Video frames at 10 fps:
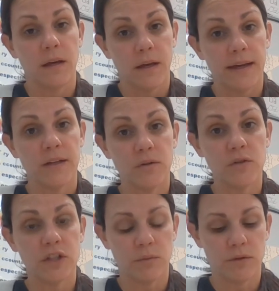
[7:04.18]
I knew
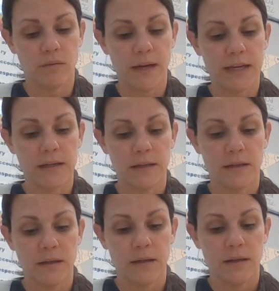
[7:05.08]
she was right.
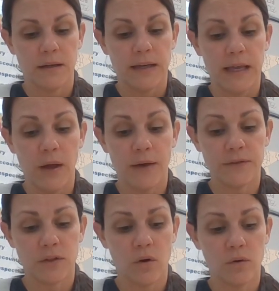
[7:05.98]
"I'll have
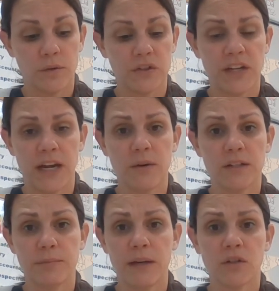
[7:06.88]
to go to a scary
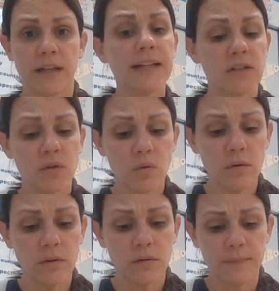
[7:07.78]
special ed
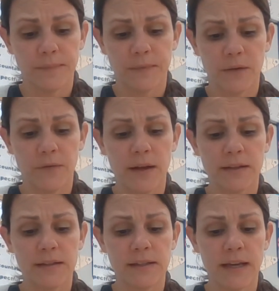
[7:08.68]
school?" I
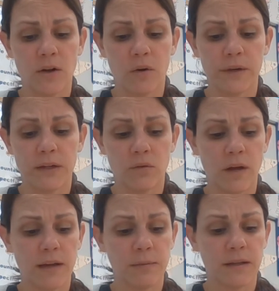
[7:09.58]
finally said, already
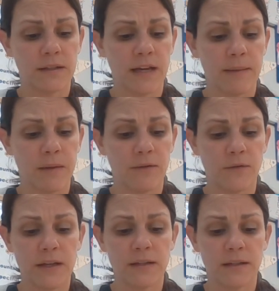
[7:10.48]
crying by the time my
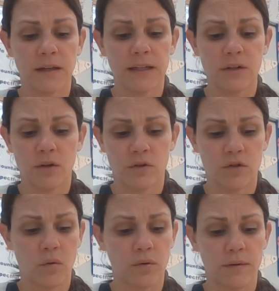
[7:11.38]
face sunk into her
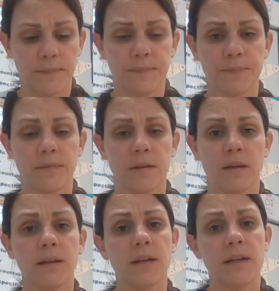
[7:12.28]
shoulder.
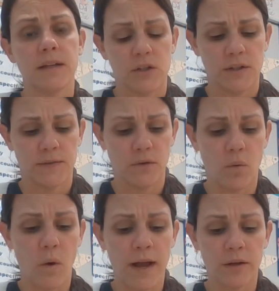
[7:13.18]
"Just for a
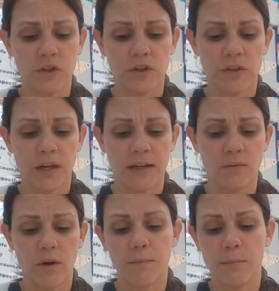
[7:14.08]
while," she said,
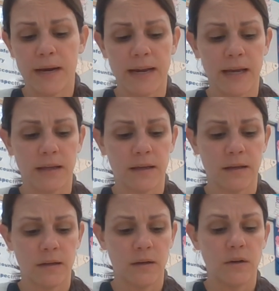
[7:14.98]
and rubbed my neck.
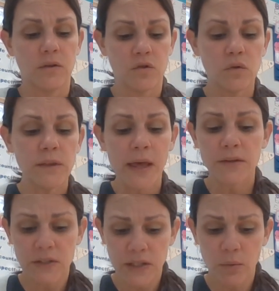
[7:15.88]
"Soon they'll
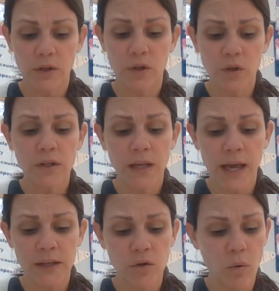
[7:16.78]
see what a good
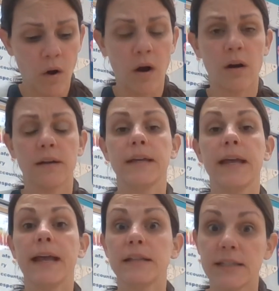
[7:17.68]
guy you are
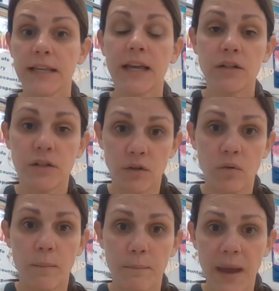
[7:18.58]
and send
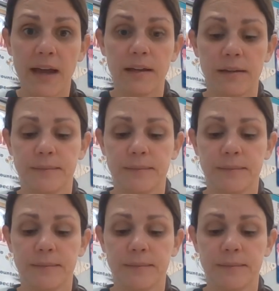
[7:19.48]
you back."